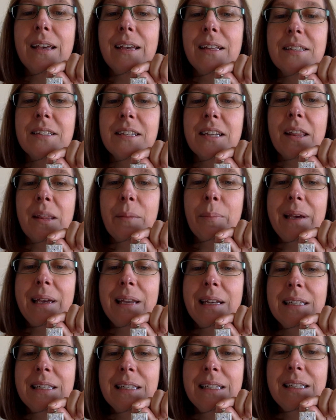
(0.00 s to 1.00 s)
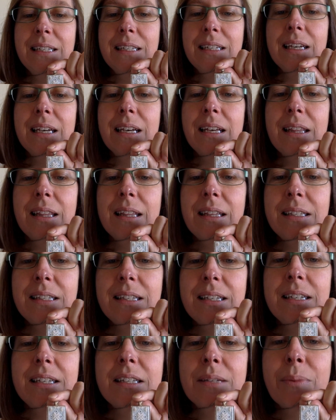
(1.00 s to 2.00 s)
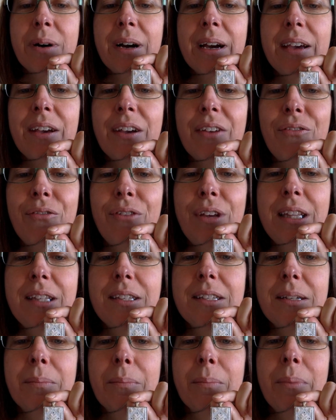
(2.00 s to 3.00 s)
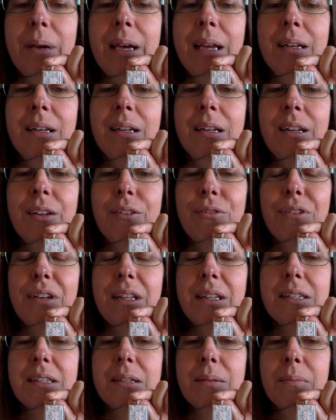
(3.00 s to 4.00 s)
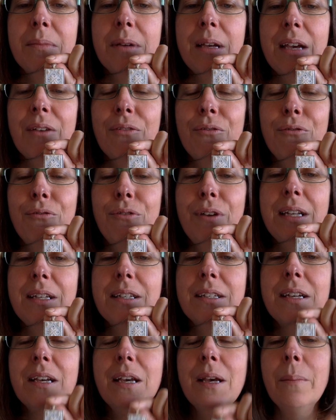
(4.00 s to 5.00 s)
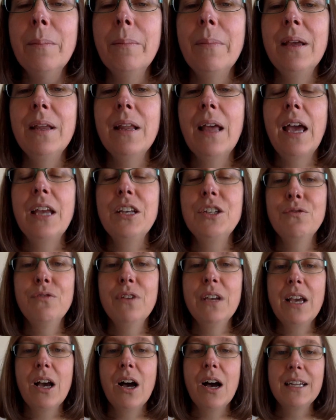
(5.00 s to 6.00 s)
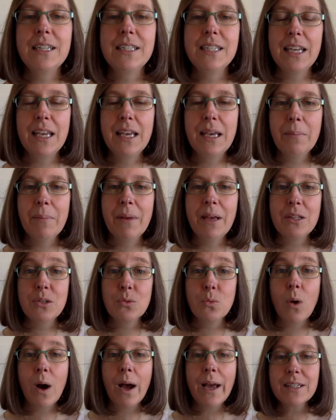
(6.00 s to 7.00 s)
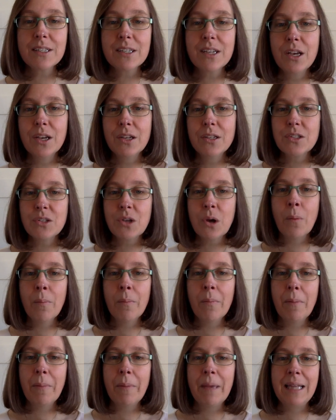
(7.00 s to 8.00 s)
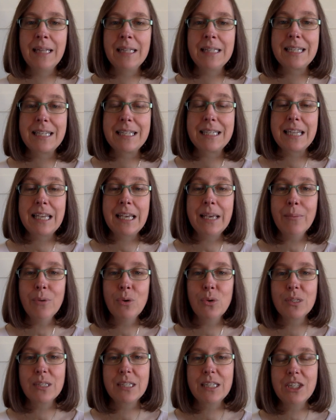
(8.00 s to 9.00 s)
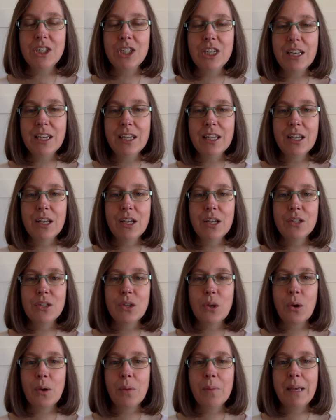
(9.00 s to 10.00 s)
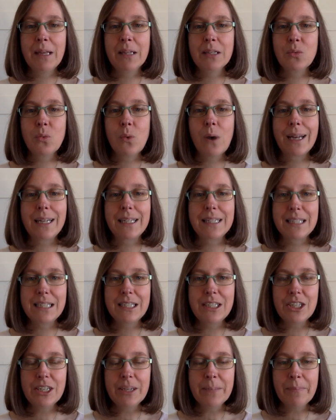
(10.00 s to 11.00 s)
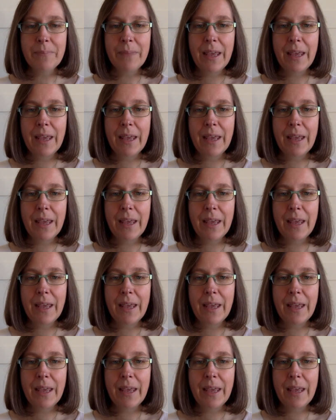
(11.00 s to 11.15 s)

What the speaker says: It's another pendant. This is my Fitsum pendant. Fitsum, Vit, H-V-I-T, means white. Som means seam or stitching, so it means white stitching.